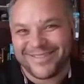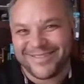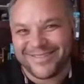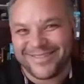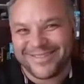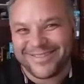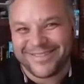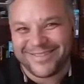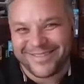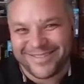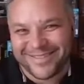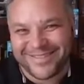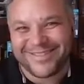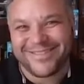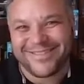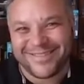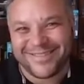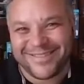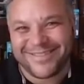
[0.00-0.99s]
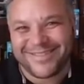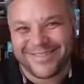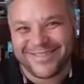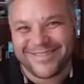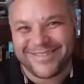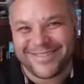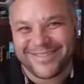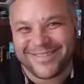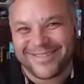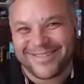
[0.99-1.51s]

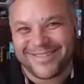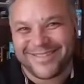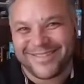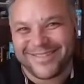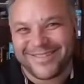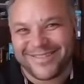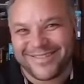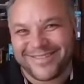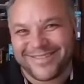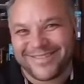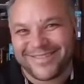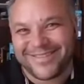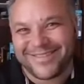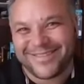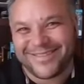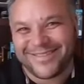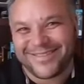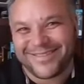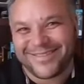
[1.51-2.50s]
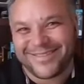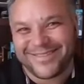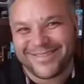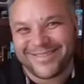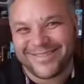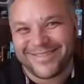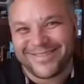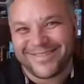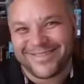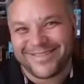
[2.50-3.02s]

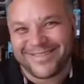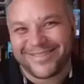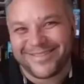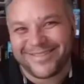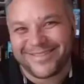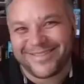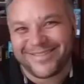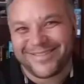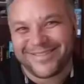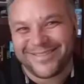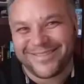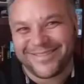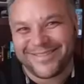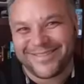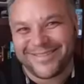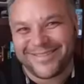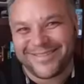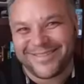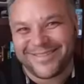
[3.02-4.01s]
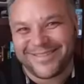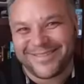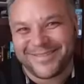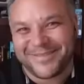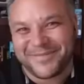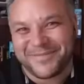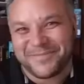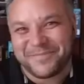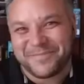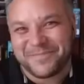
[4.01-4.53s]

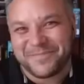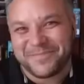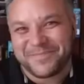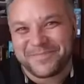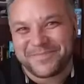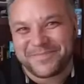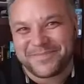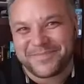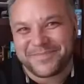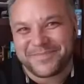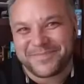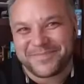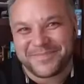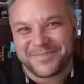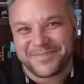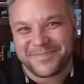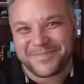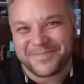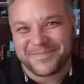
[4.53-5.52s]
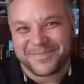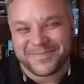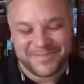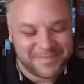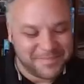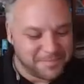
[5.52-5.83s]
The person shown says nothing.